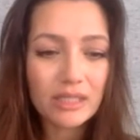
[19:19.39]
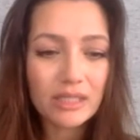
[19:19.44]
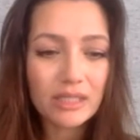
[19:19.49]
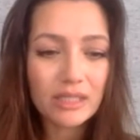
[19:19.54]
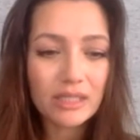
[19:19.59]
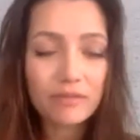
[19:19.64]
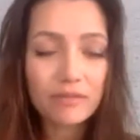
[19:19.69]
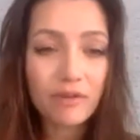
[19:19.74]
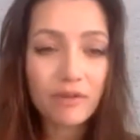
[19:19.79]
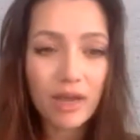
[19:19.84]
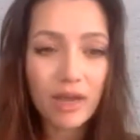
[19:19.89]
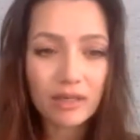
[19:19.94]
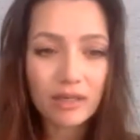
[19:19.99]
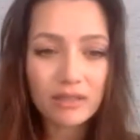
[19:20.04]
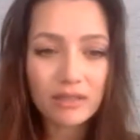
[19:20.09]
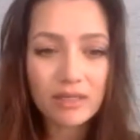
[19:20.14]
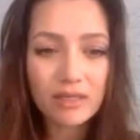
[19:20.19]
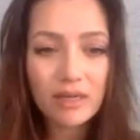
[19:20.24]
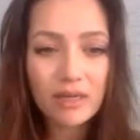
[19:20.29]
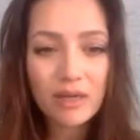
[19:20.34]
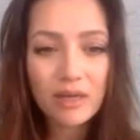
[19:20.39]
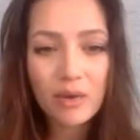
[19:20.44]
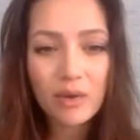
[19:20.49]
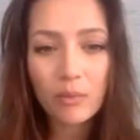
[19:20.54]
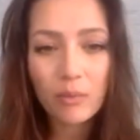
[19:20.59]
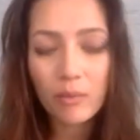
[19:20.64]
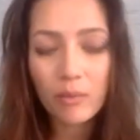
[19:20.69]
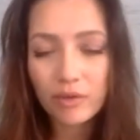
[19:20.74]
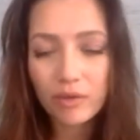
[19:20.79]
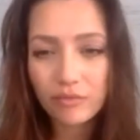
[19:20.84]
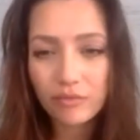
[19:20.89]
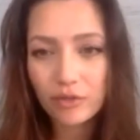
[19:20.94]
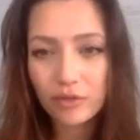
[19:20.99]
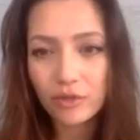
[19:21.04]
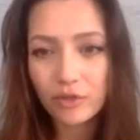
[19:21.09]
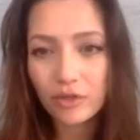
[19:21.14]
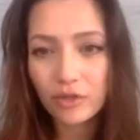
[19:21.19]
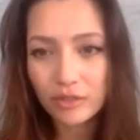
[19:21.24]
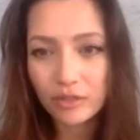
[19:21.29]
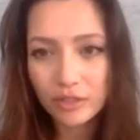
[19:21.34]
living conditions. In fact,
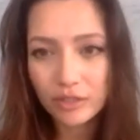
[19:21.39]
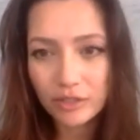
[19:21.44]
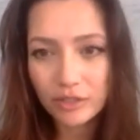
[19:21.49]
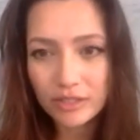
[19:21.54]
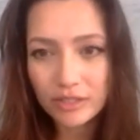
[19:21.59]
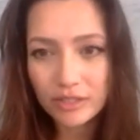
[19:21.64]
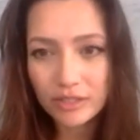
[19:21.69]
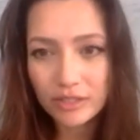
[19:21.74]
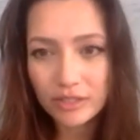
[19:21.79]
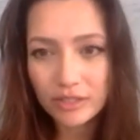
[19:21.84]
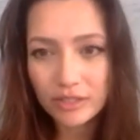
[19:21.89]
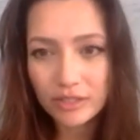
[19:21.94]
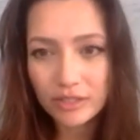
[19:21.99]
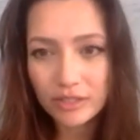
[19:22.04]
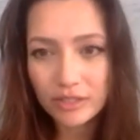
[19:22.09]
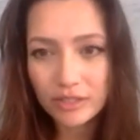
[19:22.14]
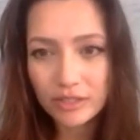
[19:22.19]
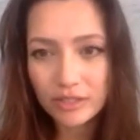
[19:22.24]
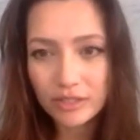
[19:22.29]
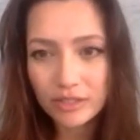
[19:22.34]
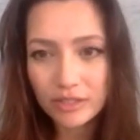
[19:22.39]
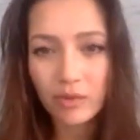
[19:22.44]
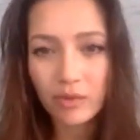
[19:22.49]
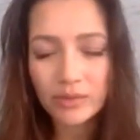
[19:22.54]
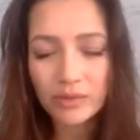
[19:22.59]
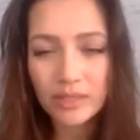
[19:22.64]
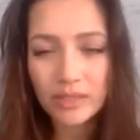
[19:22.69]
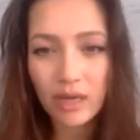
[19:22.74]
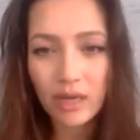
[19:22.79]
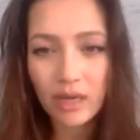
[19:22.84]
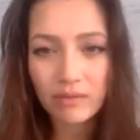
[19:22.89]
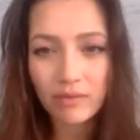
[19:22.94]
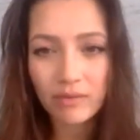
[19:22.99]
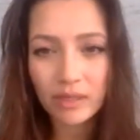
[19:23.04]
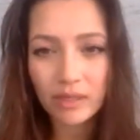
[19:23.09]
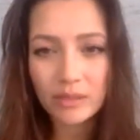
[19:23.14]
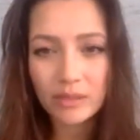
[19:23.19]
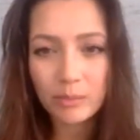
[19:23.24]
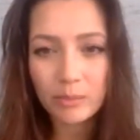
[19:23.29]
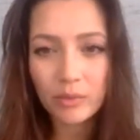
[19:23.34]
one of the earlier slides was from one
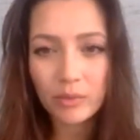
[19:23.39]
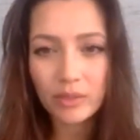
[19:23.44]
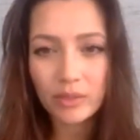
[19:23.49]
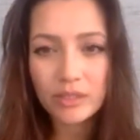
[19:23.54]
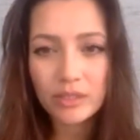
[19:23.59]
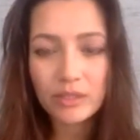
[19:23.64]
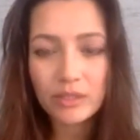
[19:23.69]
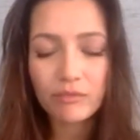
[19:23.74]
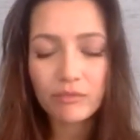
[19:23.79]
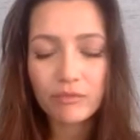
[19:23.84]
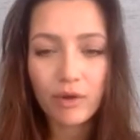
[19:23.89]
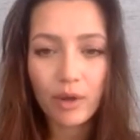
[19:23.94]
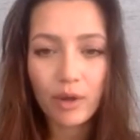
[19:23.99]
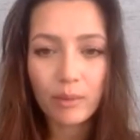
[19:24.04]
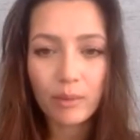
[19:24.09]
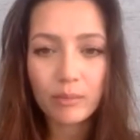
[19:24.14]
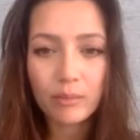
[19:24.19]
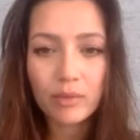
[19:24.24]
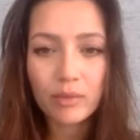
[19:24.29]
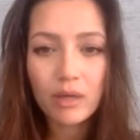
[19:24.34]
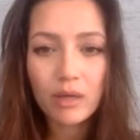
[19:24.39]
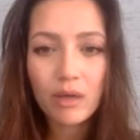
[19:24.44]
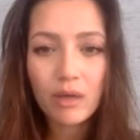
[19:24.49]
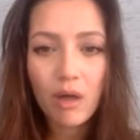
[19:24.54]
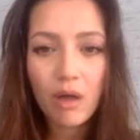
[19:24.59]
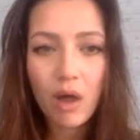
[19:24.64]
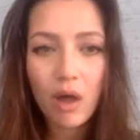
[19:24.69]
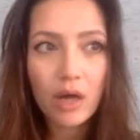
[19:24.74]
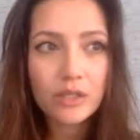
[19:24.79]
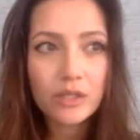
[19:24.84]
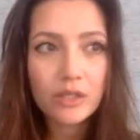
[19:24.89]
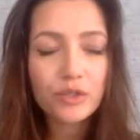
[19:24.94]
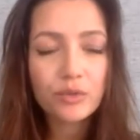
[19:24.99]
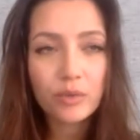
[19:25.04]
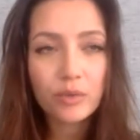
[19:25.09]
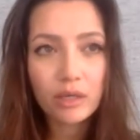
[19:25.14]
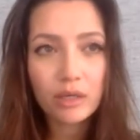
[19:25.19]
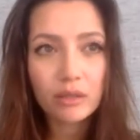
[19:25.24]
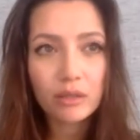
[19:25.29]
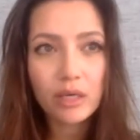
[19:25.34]
of those live exports from
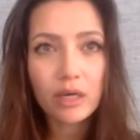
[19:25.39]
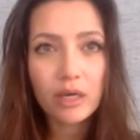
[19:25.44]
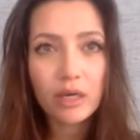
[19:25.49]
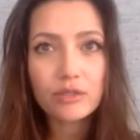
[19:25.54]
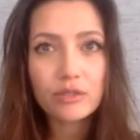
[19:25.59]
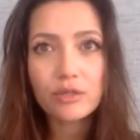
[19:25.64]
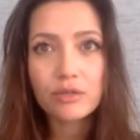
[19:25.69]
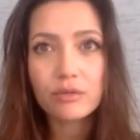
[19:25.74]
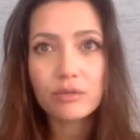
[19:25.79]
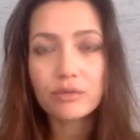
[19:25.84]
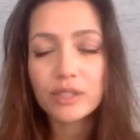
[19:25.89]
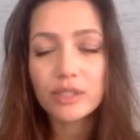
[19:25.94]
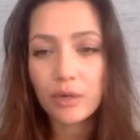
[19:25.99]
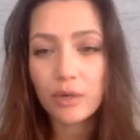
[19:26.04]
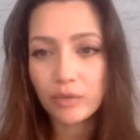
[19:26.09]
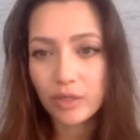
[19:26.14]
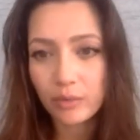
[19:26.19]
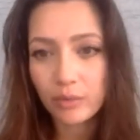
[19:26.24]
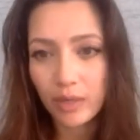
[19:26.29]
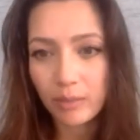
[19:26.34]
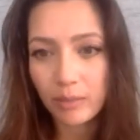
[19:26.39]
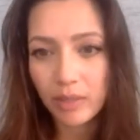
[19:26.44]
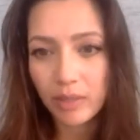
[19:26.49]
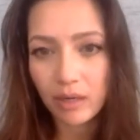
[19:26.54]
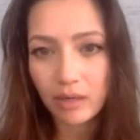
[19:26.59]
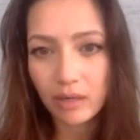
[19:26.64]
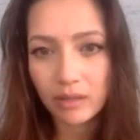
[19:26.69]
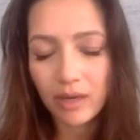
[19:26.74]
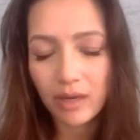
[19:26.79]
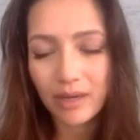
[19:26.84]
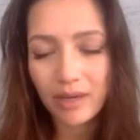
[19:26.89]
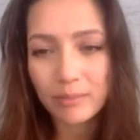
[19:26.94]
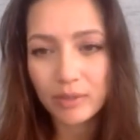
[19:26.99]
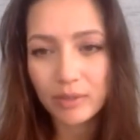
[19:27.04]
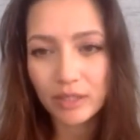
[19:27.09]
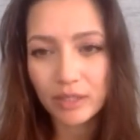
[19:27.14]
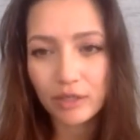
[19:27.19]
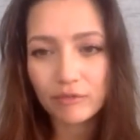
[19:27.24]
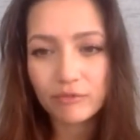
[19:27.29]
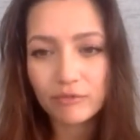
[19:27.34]
Australia to Saudi Arabia, I
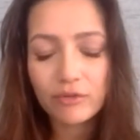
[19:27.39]
believe.